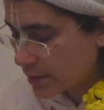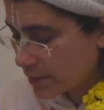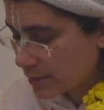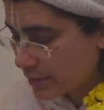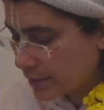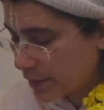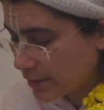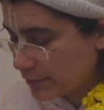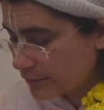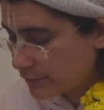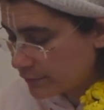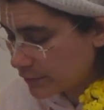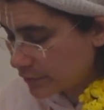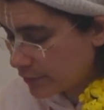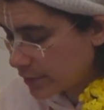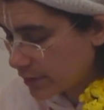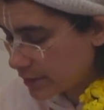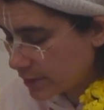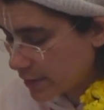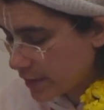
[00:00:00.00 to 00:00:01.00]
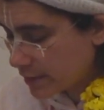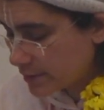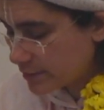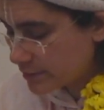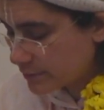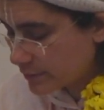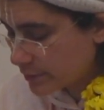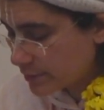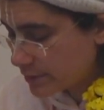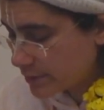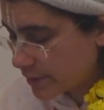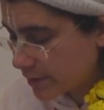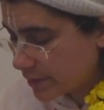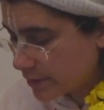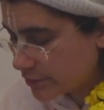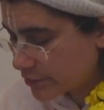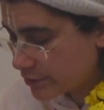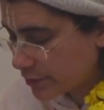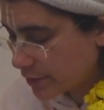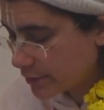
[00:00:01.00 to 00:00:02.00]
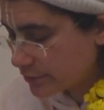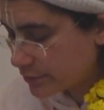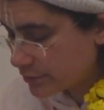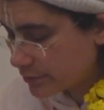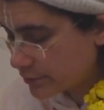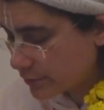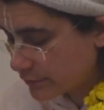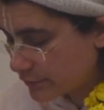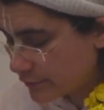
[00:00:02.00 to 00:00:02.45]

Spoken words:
Therefore, unless one takes shelter of